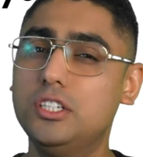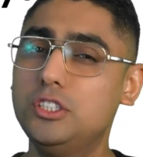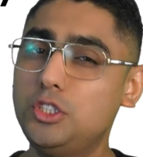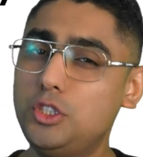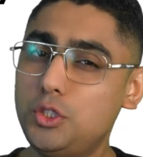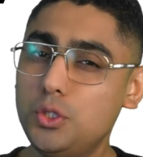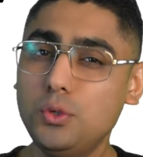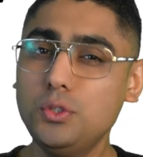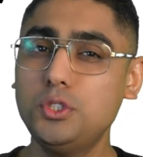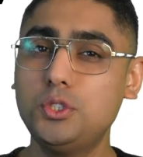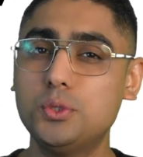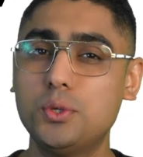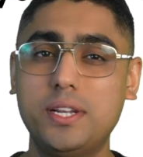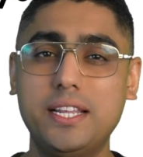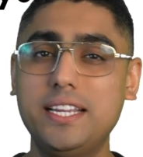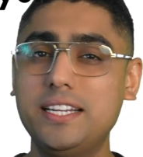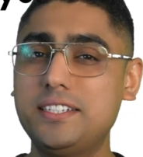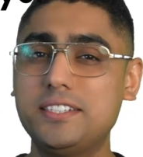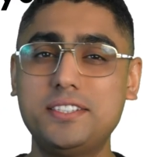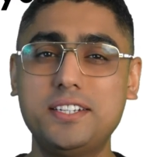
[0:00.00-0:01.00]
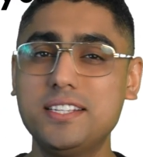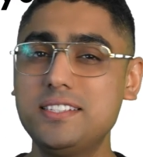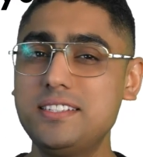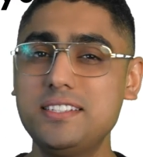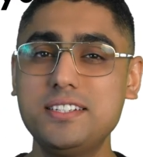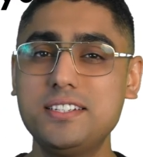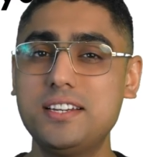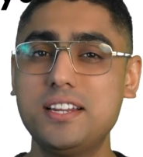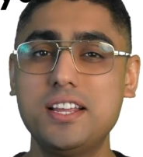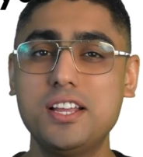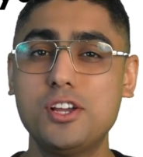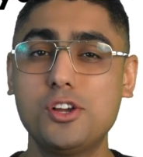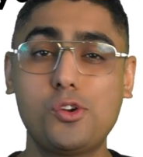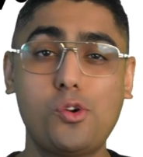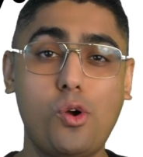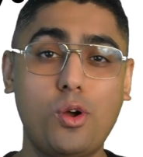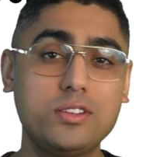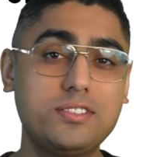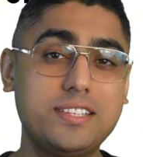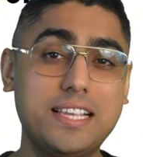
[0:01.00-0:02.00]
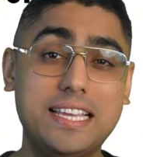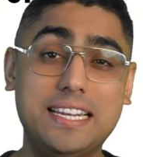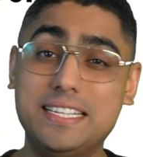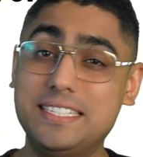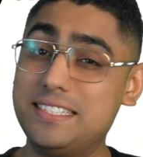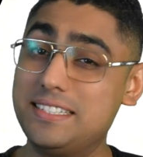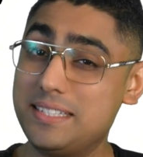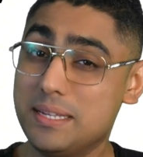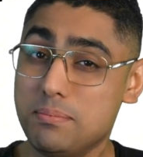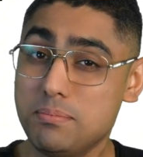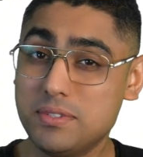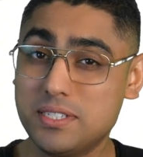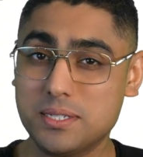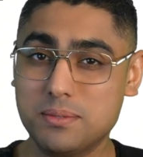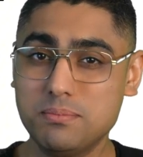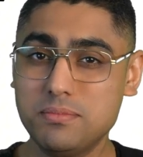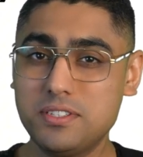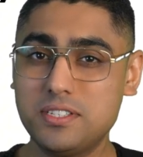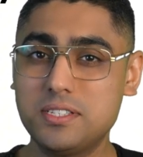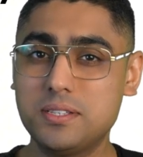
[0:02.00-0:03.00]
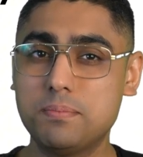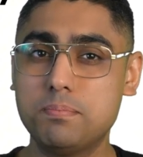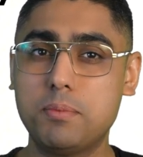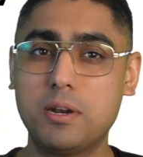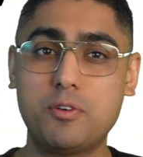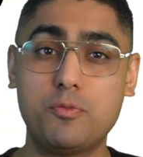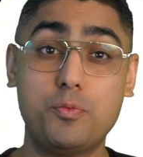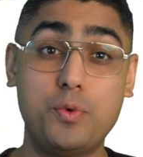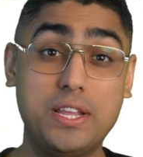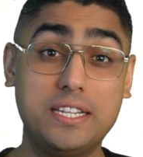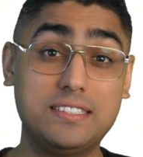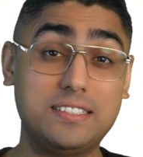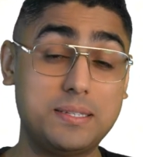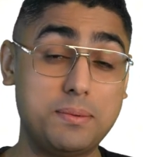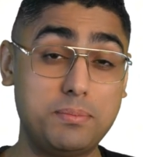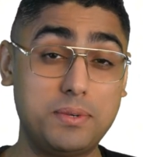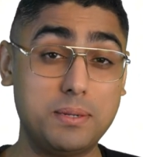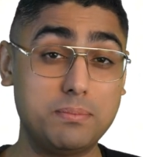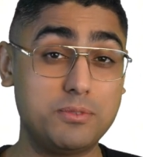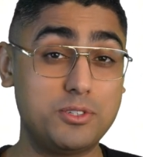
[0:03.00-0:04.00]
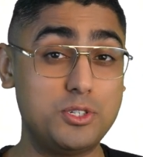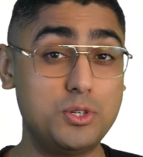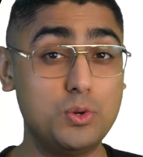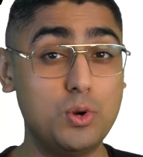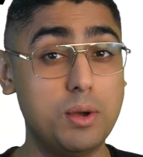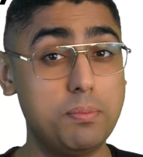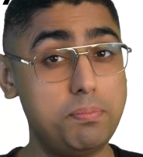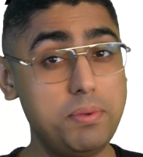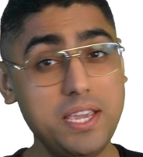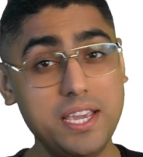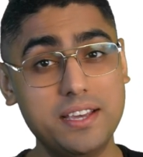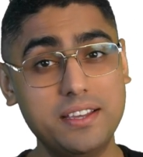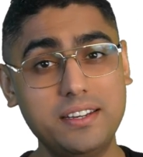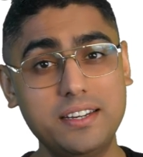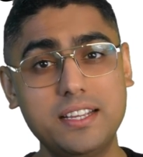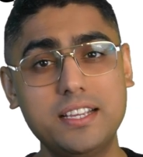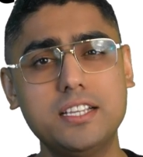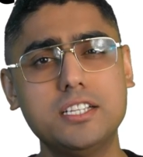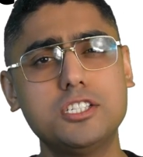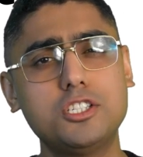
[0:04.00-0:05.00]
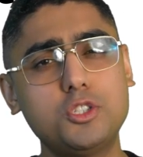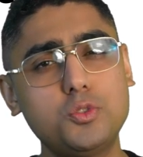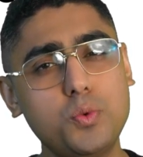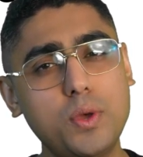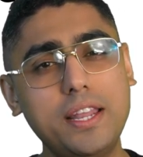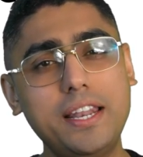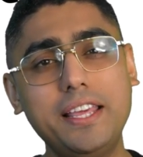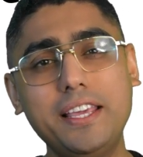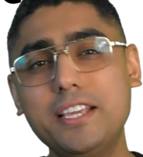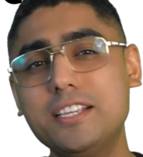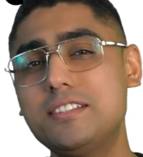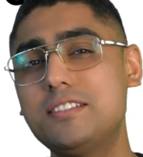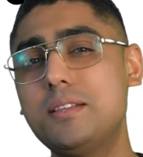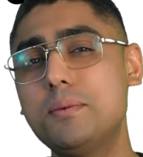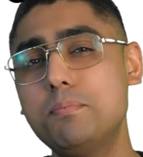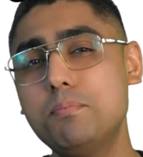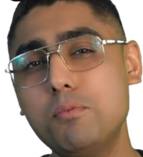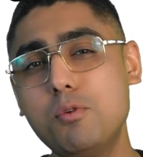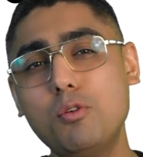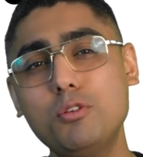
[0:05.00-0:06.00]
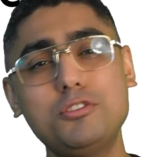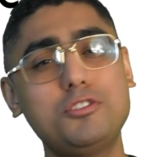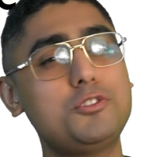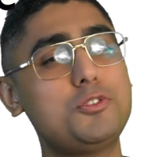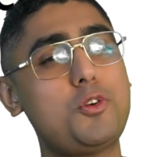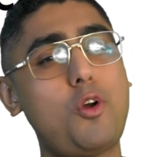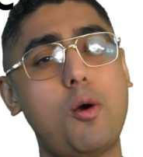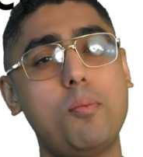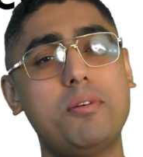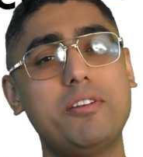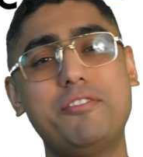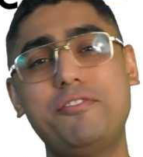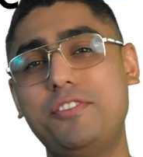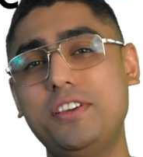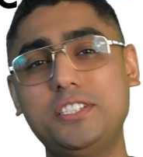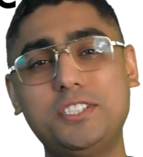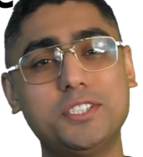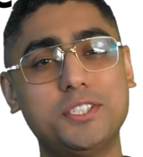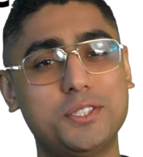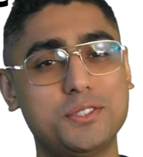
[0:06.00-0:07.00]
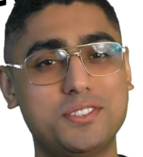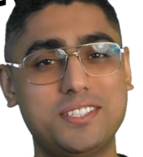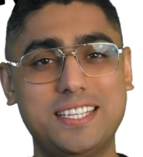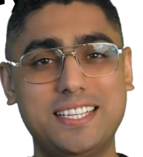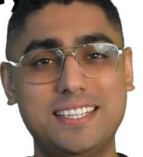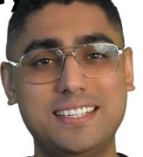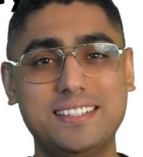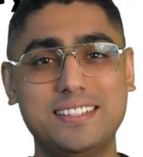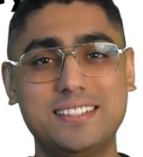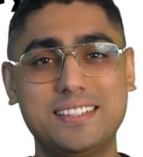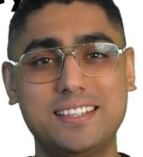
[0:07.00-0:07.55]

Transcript: Usually it doesn't cause any symptoms, but when symptoms do appear, swelling is the most common feature to see.